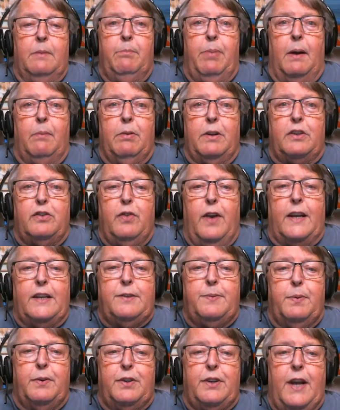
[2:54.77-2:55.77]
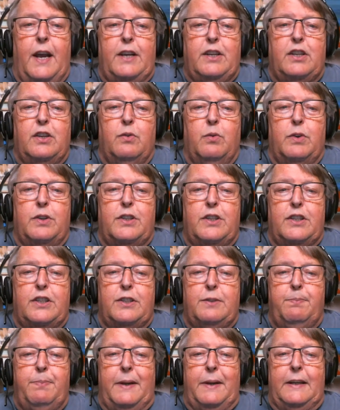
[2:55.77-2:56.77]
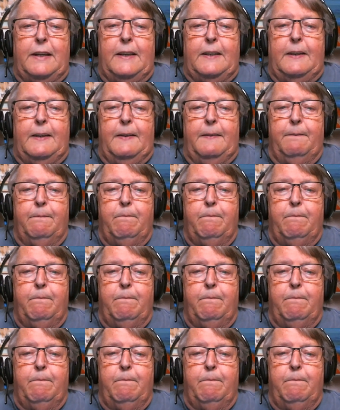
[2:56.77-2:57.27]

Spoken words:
Public transportation was suspended,